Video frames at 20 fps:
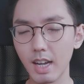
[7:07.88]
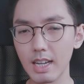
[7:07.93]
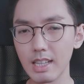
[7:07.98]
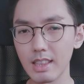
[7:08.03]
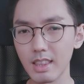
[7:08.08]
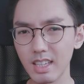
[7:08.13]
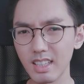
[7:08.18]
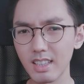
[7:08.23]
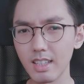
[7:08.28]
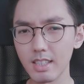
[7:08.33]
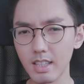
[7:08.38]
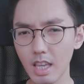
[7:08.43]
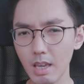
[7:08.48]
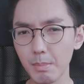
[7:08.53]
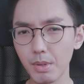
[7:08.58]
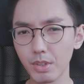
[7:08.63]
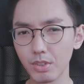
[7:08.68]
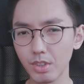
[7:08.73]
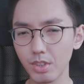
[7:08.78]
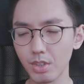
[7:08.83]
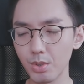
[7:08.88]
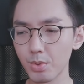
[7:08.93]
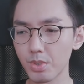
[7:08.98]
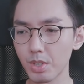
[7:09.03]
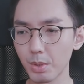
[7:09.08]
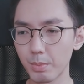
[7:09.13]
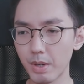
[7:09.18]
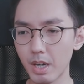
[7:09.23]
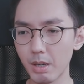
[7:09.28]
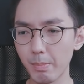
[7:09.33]
I think this came on the
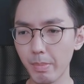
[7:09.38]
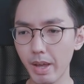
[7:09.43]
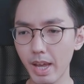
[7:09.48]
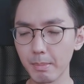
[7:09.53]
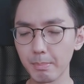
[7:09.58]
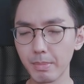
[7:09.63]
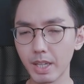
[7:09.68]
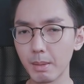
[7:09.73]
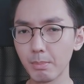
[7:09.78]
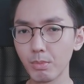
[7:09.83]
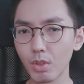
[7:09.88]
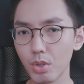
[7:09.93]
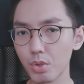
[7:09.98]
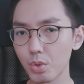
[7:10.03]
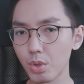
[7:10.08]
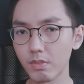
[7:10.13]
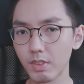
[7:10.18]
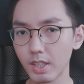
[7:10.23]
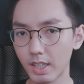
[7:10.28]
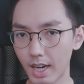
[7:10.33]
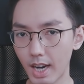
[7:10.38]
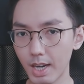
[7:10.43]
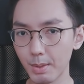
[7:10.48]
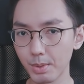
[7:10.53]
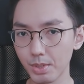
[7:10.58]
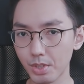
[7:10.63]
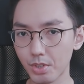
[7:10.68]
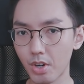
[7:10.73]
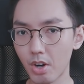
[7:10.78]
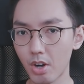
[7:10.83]
news a while back, but I'm not sure the guy
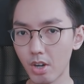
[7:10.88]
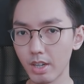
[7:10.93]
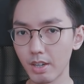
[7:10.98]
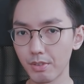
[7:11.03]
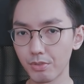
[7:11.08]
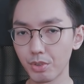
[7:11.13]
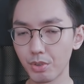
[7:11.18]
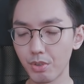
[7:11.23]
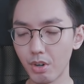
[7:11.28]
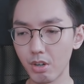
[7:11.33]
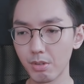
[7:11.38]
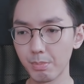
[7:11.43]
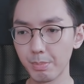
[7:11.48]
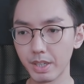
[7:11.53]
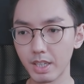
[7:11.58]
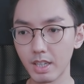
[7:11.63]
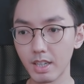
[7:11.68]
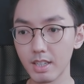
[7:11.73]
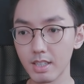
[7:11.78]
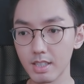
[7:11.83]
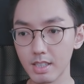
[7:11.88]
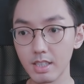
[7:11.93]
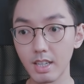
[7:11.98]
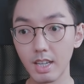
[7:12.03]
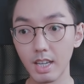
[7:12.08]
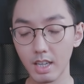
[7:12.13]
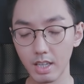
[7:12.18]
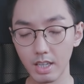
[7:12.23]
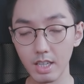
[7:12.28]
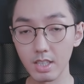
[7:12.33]
was caught after all, because
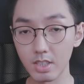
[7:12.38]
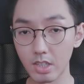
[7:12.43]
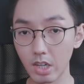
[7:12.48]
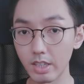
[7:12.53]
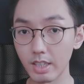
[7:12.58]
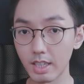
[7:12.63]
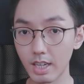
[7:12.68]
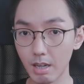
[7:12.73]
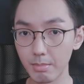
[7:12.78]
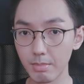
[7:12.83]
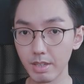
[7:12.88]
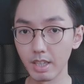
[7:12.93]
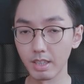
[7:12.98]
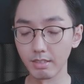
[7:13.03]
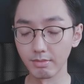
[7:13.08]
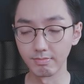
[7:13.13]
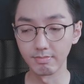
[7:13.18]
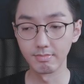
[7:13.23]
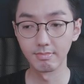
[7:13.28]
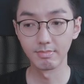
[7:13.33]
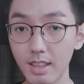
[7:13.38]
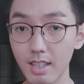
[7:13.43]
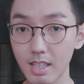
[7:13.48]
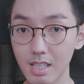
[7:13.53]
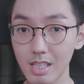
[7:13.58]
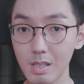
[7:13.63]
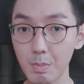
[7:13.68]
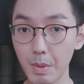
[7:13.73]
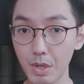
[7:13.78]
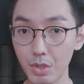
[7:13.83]
he's got it coming. And
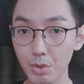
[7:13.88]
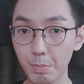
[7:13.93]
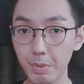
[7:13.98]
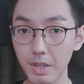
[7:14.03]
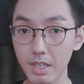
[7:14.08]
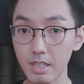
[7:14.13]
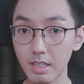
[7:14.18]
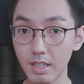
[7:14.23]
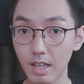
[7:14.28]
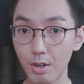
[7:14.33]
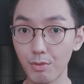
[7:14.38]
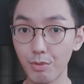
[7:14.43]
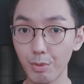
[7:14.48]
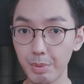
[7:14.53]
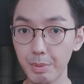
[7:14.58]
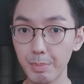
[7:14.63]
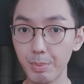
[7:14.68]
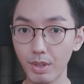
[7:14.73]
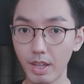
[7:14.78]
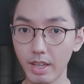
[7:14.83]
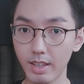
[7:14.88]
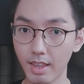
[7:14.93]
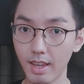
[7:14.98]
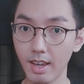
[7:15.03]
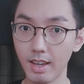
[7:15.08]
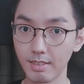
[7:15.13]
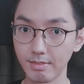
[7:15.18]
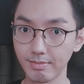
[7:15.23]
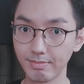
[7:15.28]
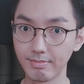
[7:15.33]
there's a special place in hell for people like
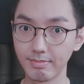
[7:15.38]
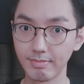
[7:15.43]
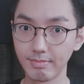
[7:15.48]
that.